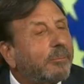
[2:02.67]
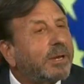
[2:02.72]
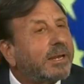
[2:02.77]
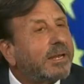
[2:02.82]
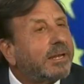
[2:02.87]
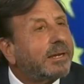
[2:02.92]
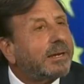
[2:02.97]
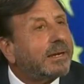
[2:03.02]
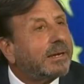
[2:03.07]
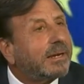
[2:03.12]
mean,
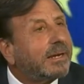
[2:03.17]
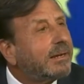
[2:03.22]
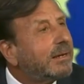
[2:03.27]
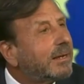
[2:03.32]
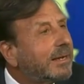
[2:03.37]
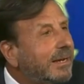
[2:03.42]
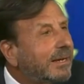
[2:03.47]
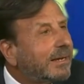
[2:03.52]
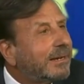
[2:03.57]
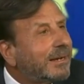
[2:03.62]
he, he,
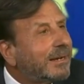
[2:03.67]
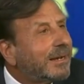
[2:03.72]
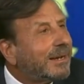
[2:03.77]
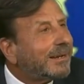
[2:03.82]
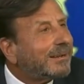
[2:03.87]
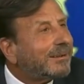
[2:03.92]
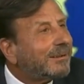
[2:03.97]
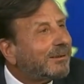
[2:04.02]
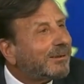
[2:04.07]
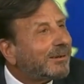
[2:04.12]
he,
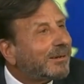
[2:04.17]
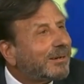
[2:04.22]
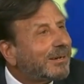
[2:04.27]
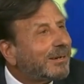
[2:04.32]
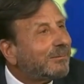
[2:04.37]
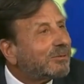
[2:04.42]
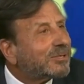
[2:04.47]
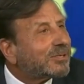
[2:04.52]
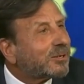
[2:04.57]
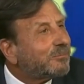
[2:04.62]
had, uh,
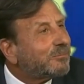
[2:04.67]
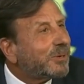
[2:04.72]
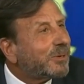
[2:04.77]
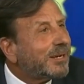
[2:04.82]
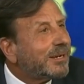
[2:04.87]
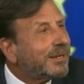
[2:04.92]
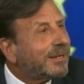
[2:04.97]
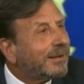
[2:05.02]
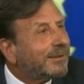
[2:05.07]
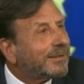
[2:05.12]
he was
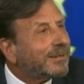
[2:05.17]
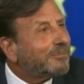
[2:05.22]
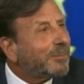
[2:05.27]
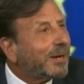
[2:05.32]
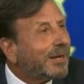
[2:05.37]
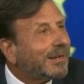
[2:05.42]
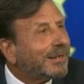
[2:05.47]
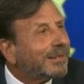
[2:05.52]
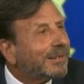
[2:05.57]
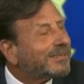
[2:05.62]
completely
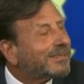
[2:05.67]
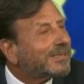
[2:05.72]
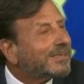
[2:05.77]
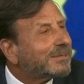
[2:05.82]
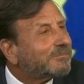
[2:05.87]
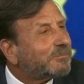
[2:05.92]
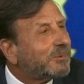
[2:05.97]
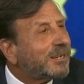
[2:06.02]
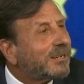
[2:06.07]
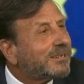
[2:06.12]
undermined, as
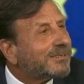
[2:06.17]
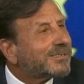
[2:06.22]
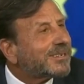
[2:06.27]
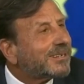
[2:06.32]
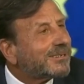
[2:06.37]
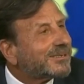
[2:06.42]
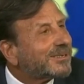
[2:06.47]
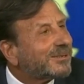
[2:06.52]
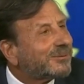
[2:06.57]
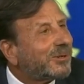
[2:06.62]
his
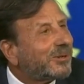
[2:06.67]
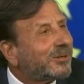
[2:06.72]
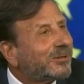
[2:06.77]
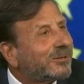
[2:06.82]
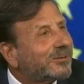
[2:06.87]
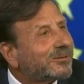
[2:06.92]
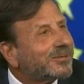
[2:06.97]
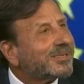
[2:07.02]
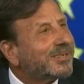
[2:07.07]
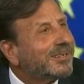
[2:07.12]
predecessor
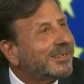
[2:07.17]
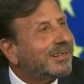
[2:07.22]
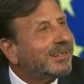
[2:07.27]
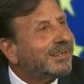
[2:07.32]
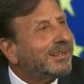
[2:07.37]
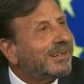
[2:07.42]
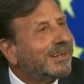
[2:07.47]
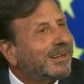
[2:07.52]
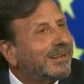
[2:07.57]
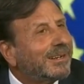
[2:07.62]
was. Mm.
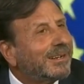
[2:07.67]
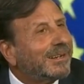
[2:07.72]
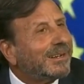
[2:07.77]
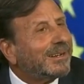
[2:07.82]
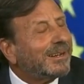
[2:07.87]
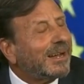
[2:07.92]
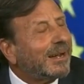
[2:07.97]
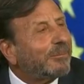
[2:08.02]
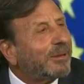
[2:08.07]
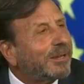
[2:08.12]
Uh,
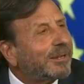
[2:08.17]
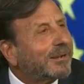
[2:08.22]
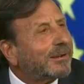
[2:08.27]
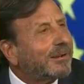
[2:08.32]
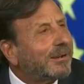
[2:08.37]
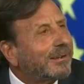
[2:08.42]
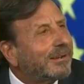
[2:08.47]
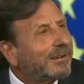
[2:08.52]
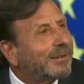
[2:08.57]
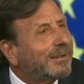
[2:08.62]
I mean, the,
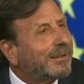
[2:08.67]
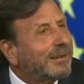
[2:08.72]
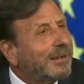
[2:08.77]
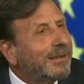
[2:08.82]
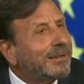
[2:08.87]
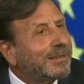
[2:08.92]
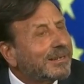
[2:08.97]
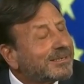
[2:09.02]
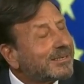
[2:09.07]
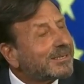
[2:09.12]

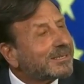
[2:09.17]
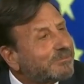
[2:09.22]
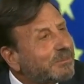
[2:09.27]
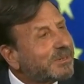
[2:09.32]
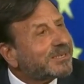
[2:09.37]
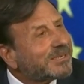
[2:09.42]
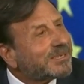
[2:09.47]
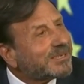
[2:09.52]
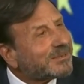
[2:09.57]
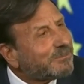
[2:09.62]
uh, this is
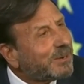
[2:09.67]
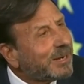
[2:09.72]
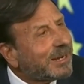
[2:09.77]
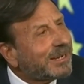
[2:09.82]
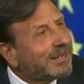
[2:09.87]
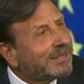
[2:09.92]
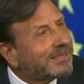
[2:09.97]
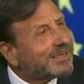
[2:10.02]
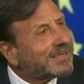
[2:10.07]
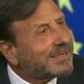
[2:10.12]
Mrs.
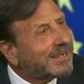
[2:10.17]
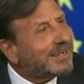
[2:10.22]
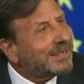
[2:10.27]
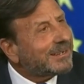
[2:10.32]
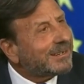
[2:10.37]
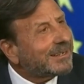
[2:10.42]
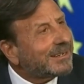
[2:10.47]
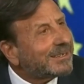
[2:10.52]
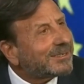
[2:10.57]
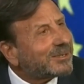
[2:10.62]
May's
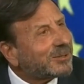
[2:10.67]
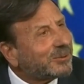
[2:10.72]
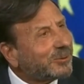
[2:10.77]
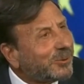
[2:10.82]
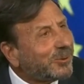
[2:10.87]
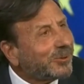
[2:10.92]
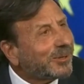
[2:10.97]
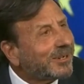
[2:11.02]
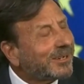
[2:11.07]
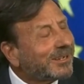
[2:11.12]
deal. It's
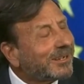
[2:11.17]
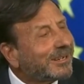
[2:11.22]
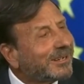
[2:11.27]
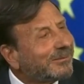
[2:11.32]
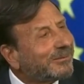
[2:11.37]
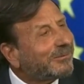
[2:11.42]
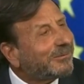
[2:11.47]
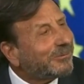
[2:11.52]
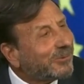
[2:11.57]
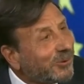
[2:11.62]
all
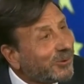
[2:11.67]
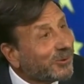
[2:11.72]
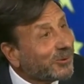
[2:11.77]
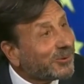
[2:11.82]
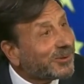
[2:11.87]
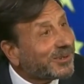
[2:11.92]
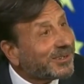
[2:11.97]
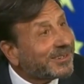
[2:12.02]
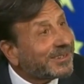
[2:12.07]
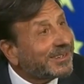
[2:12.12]
her
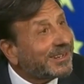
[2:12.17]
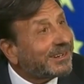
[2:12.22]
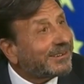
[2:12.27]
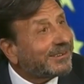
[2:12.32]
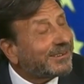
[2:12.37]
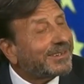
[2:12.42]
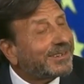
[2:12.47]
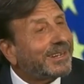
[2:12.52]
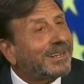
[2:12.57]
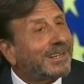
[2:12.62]
fault at the end
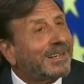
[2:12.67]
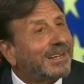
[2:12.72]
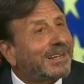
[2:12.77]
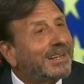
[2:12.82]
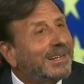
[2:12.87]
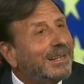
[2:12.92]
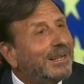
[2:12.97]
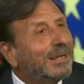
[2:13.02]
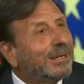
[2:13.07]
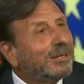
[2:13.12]
of the
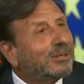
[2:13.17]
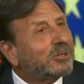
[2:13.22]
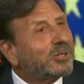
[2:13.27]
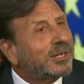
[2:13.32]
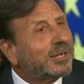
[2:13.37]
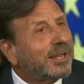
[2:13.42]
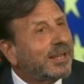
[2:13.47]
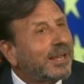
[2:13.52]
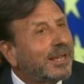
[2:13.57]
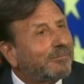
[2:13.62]
day.
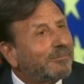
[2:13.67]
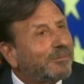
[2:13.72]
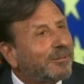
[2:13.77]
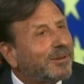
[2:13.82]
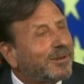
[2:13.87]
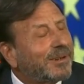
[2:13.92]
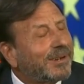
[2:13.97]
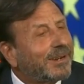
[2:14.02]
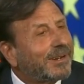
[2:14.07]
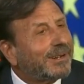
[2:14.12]
She
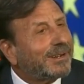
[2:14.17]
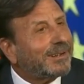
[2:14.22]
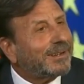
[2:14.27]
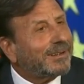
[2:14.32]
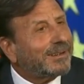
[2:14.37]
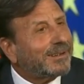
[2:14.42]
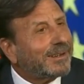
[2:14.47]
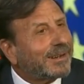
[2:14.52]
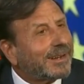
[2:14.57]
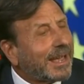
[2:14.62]
kept uh,
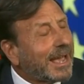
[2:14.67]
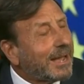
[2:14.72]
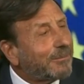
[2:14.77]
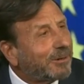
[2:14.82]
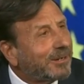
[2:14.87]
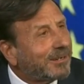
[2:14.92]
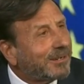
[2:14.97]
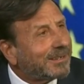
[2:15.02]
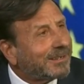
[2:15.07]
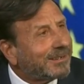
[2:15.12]
the
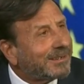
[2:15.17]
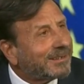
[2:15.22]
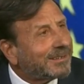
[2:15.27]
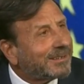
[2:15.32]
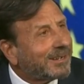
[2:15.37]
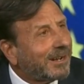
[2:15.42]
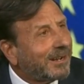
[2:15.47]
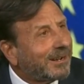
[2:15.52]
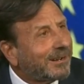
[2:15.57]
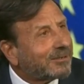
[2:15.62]
cabinet in the
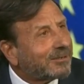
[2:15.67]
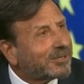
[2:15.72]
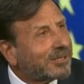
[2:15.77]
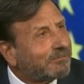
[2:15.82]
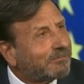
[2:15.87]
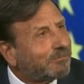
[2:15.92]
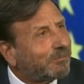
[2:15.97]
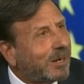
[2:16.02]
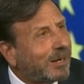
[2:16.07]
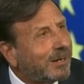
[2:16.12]
dark.
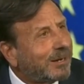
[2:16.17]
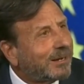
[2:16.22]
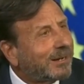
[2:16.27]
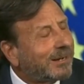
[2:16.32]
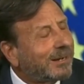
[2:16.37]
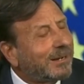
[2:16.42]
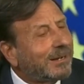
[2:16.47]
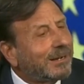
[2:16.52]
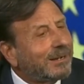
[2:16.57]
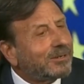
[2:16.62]
She, uh,
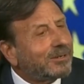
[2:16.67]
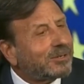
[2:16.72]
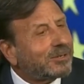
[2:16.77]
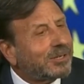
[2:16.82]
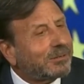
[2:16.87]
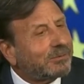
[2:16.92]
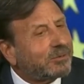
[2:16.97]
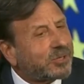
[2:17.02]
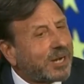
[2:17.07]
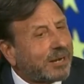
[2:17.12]

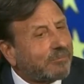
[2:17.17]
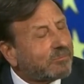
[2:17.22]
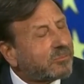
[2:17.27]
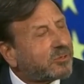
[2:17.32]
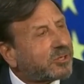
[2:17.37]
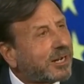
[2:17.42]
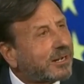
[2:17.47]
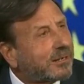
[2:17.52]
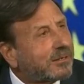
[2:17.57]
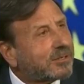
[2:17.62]
she jumped
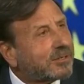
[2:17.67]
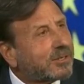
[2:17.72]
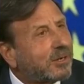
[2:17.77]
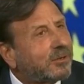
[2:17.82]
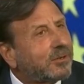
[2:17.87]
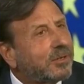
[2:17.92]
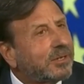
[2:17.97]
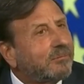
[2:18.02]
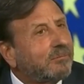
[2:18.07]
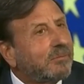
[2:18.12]
Chequers
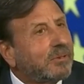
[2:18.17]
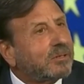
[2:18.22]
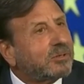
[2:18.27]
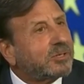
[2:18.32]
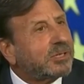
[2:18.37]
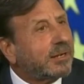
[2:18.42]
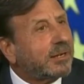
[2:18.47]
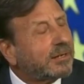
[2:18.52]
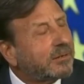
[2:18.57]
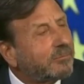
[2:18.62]
on them.
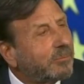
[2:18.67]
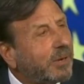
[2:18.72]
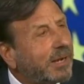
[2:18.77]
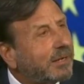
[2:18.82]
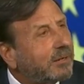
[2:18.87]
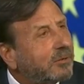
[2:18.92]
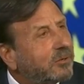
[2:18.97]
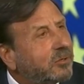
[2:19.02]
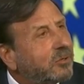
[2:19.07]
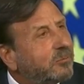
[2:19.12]
She
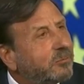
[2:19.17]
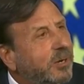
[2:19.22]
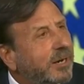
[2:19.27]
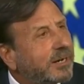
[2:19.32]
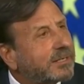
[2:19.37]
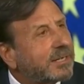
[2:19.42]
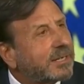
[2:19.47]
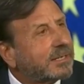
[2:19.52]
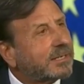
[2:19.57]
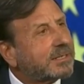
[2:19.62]
undermined two
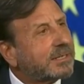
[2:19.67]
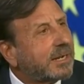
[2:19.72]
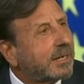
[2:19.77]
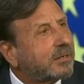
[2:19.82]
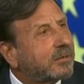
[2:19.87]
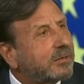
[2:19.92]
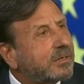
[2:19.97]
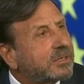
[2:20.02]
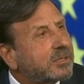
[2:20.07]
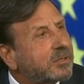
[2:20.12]
Brexit
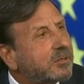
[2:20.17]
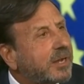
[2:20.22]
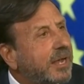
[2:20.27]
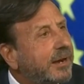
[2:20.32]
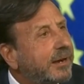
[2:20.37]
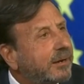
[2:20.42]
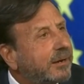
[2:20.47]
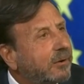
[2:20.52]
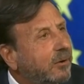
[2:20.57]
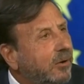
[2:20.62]
secretaries who were
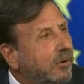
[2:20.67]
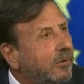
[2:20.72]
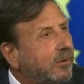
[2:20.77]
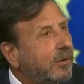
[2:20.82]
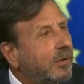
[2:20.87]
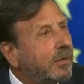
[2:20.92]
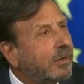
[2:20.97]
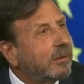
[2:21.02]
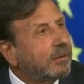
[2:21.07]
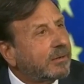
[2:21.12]
carrying on
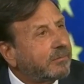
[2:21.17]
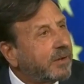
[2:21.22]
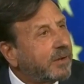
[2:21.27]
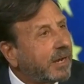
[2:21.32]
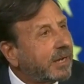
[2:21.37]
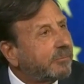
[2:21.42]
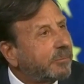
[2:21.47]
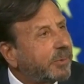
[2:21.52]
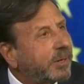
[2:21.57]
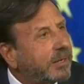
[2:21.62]

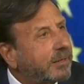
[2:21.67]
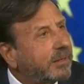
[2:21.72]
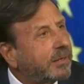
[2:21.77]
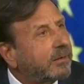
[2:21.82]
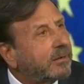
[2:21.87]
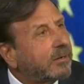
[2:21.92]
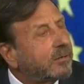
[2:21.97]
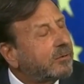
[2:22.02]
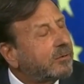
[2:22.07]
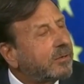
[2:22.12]
developing
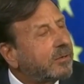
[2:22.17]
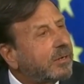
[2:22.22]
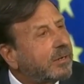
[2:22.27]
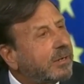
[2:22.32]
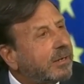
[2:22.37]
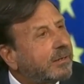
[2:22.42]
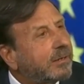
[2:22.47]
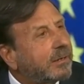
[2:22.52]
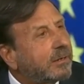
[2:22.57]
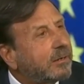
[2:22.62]
their own,
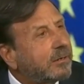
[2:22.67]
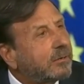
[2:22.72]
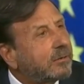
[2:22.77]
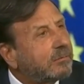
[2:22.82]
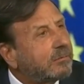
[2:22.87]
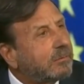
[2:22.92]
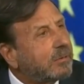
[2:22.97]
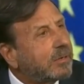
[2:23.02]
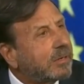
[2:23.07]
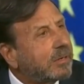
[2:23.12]
uh, their
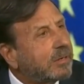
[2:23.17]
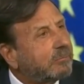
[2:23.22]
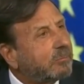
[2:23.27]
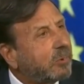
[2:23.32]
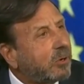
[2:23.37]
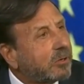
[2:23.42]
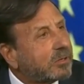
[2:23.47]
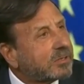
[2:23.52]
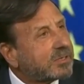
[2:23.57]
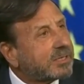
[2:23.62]
own uh,
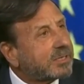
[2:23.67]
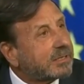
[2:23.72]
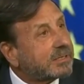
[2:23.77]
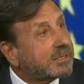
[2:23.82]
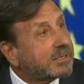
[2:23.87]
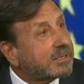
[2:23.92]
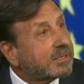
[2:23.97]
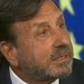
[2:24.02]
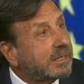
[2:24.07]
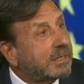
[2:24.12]

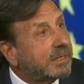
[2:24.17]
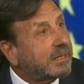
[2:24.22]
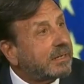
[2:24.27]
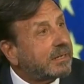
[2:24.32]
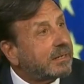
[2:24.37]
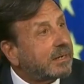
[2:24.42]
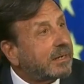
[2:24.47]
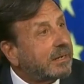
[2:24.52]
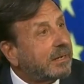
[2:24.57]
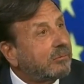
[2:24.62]
policies.
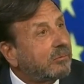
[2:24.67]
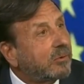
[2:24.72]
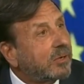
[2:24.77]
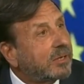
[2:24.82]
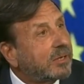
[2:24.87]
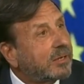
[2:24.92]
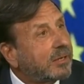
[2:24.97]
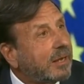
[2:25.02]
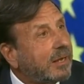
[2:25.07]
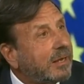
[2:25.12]
Uh,
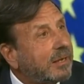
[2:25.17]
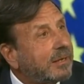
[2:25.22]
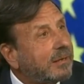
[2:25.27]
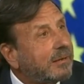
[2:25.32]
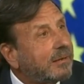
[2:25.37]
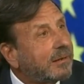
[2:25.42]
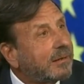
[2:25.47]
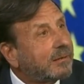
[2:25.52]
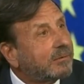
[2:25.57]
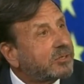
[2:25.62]
with,
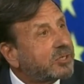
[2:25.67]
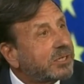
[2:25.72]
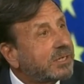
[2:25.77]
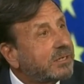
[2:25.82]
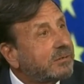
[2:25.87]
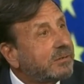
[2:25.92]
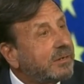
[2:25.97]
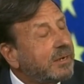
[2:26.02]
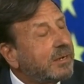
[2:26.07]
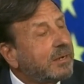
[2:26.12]
and, and
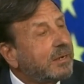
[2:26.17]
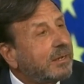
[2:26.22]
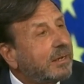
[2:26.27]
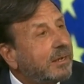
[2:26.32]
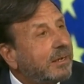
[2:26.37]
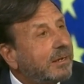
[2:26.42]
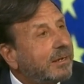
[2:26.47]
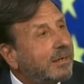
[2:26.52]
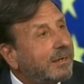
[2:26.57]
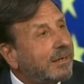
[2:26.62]
she,
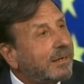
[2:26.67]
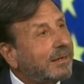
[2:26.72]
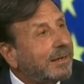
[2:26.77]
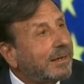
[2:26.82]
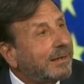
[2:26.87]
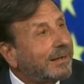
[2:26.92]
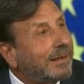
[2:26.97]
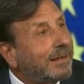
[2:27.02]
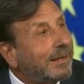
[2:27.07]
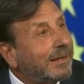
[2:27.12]

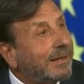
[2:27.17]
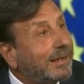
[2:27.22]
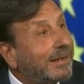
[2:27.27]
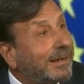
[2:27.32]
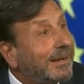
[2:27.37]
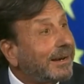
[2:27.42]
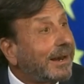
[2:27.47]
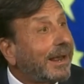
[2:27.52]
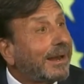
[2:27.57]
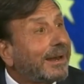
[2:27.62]
uh,
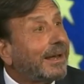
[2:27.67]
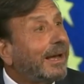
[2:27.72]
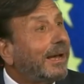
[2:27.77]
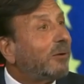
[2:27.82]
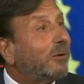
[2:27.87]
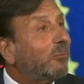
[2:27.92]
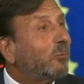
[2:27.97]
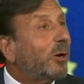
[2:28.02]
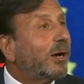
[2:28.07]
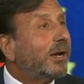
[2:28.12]
in an
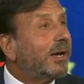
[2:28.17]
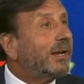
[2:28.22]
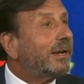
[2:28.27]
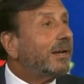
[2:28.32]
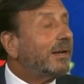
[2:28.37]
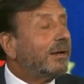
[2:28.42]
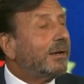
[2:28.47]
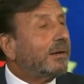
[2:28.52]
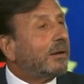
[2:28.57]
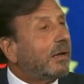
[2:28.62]
underhand way,
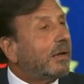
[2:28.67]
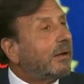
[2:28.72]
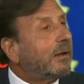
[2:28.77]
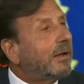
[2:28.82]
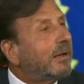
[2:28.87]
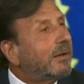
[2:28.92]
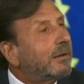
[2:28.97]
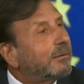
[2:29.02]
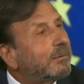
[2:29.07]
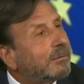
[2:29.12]

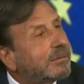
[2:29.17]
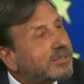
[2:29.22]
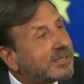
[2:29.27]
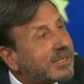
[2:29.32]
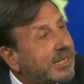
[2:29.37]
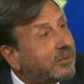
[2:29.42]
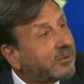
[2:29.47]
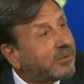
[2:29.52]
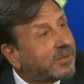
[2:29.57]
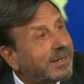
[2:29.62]

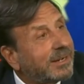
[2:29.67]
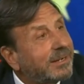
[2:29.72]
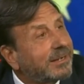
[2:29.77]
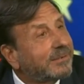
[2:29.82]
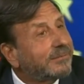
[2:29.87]
secretly